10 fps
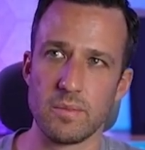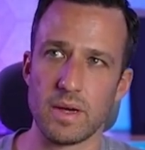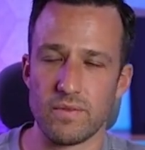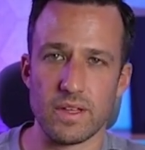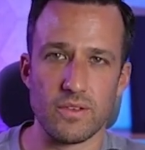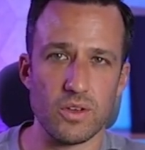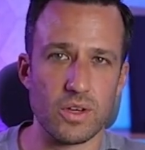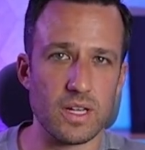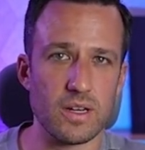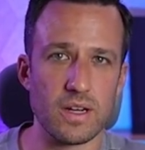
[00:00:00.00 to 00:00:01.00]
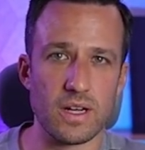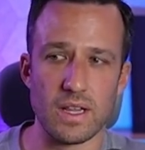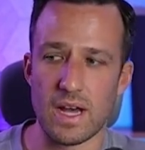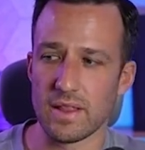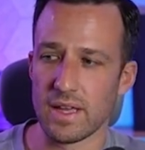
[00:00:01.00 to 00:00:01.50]
but if you can
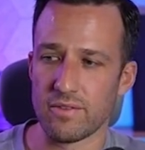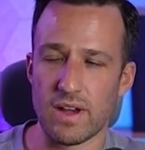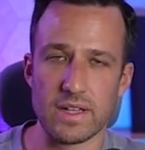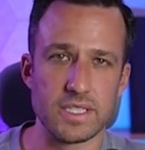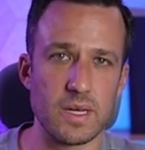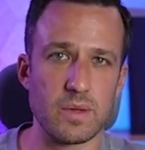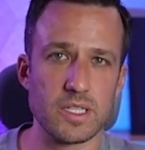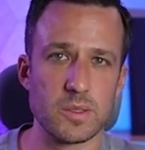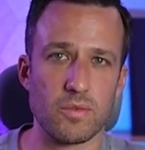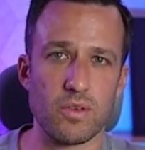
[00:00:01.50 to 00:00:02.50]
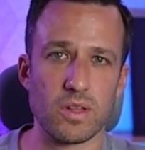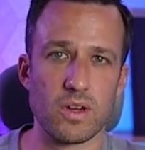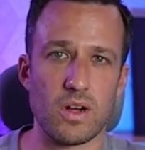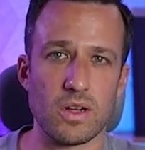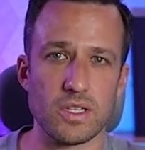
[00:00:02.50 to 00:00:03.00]
allot like 5 to 10 minutes before the
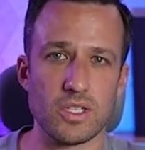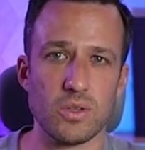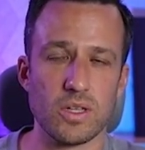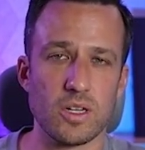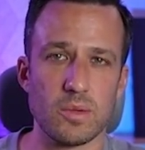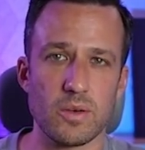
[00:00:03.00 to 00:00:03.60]
call and do a little bit of